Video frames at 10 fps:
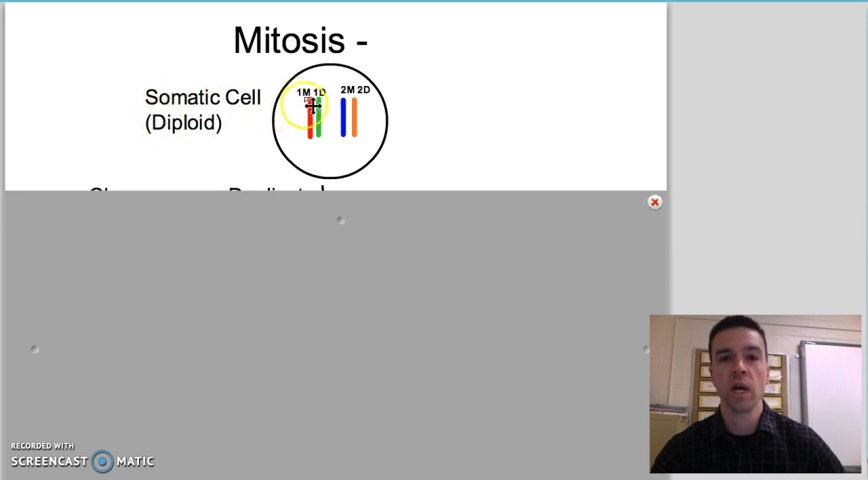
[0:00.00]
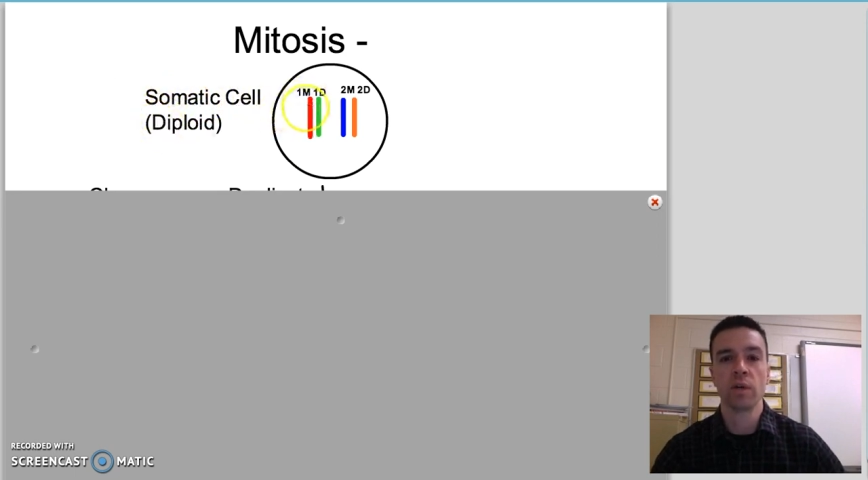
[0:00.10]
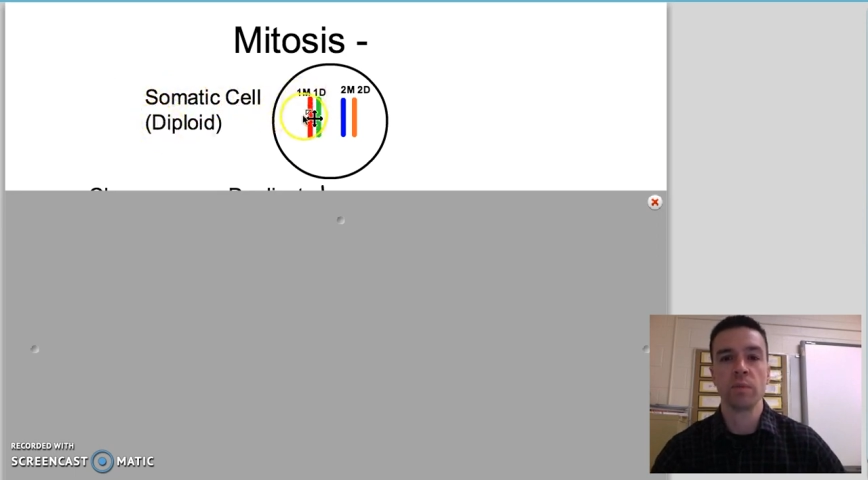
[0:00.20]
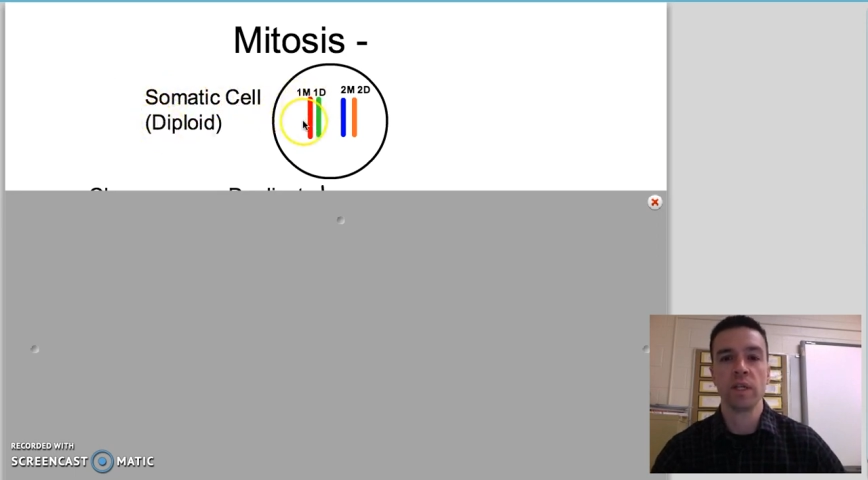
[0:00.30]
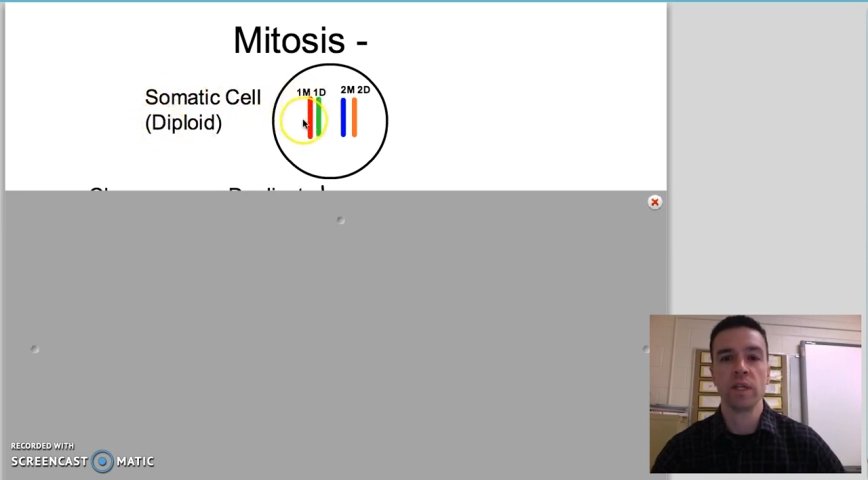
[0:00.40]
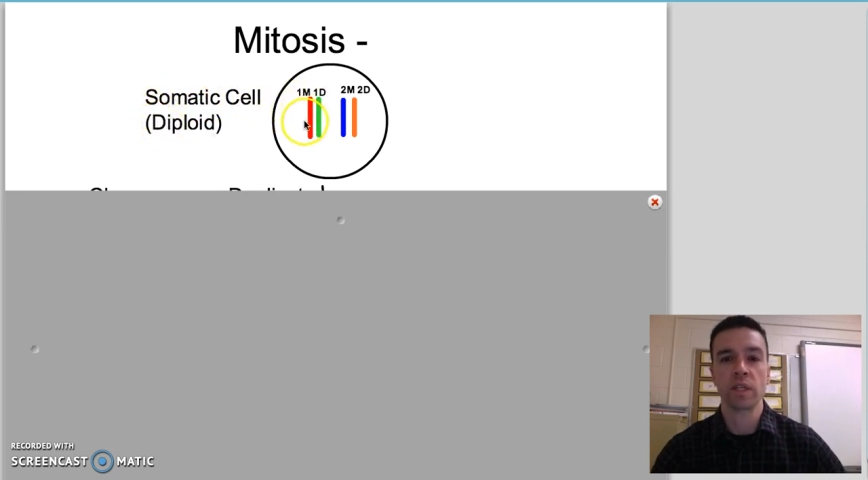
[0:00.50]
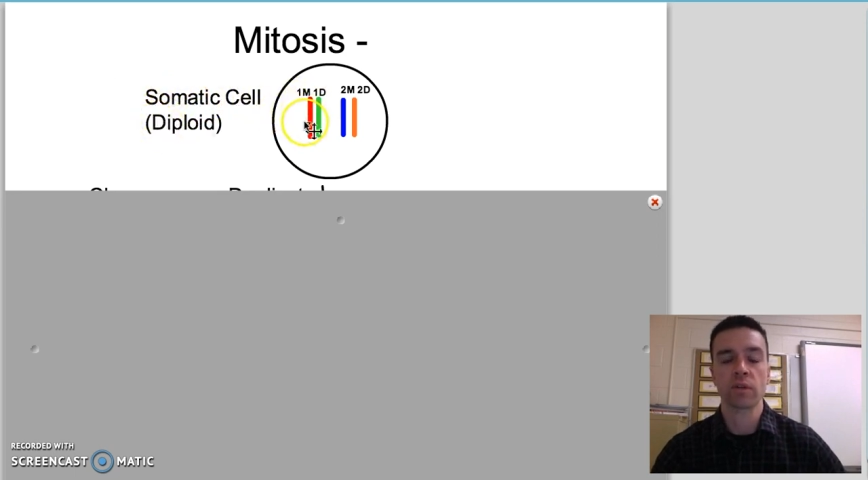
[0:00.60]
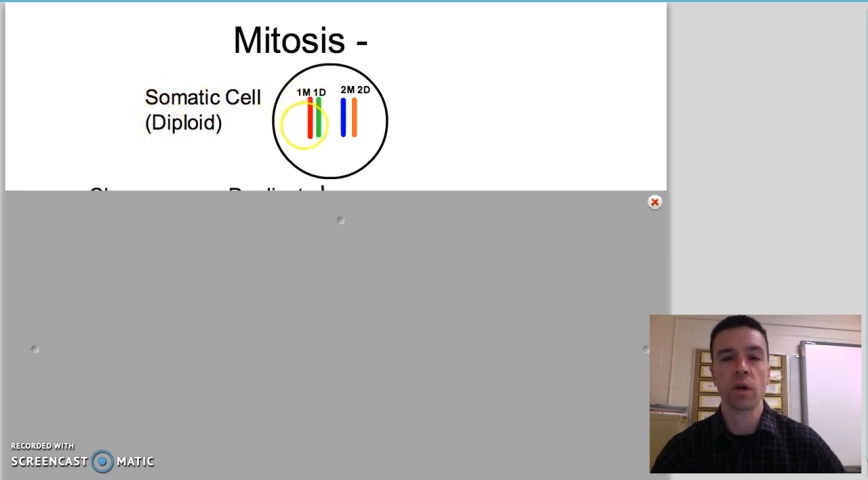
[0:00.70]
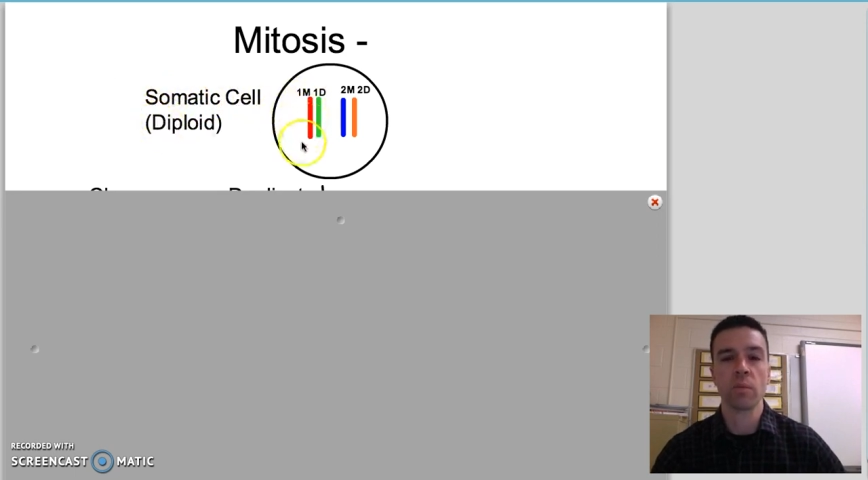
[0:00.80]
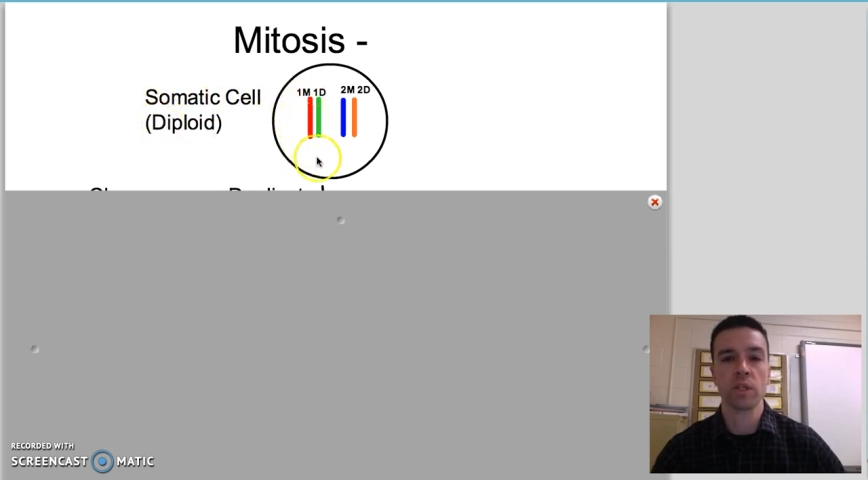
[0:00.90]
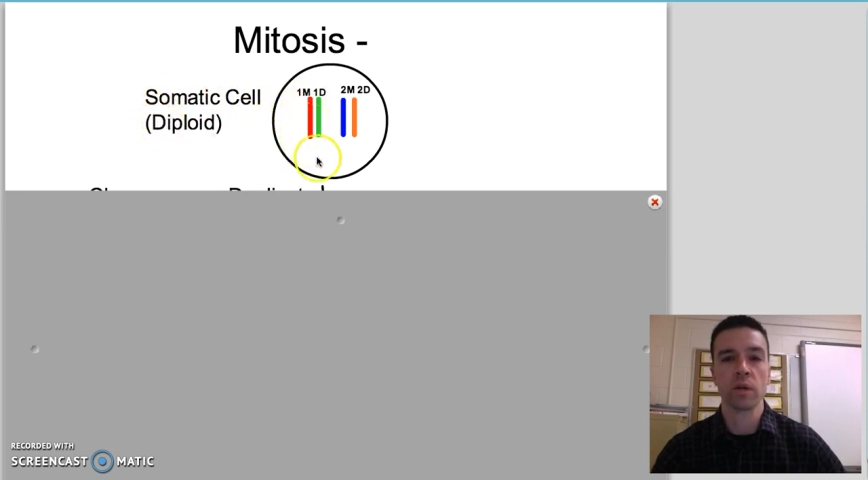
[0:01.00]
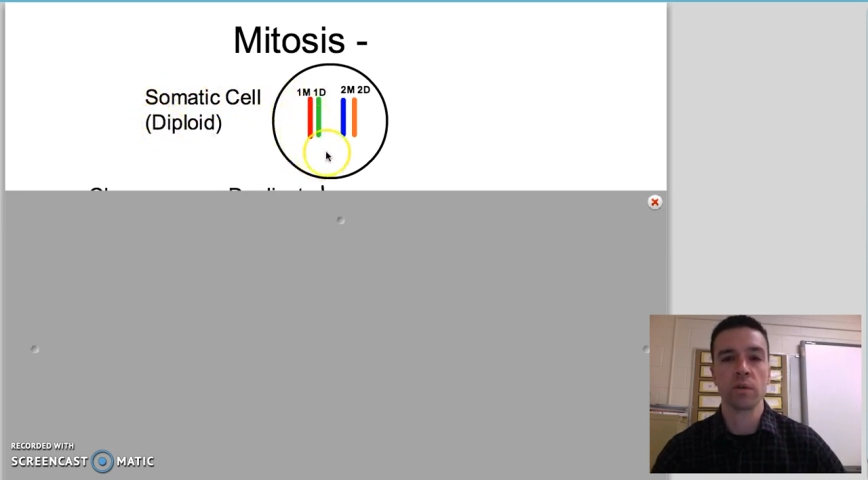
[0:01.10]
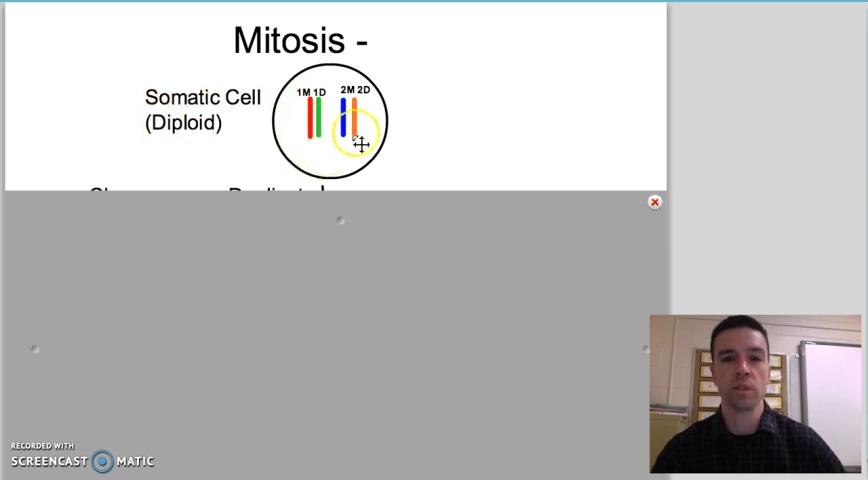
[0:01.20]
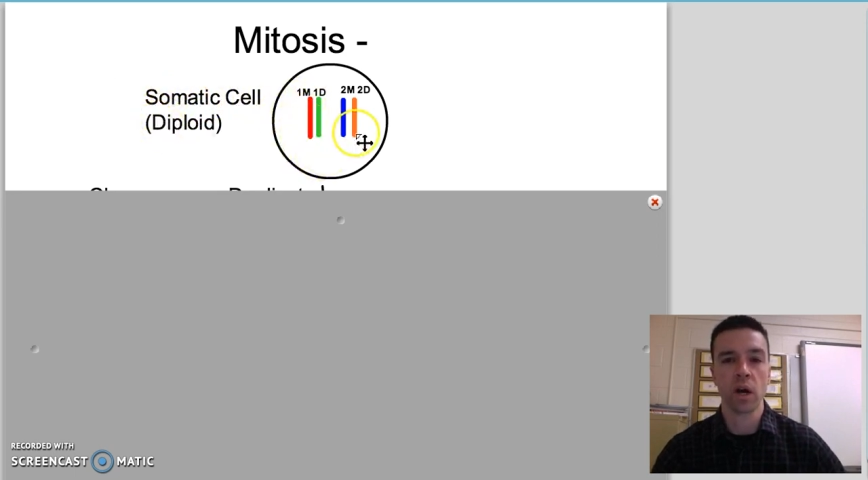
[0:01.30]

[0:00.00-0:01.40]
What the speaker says: which means that the chromosomes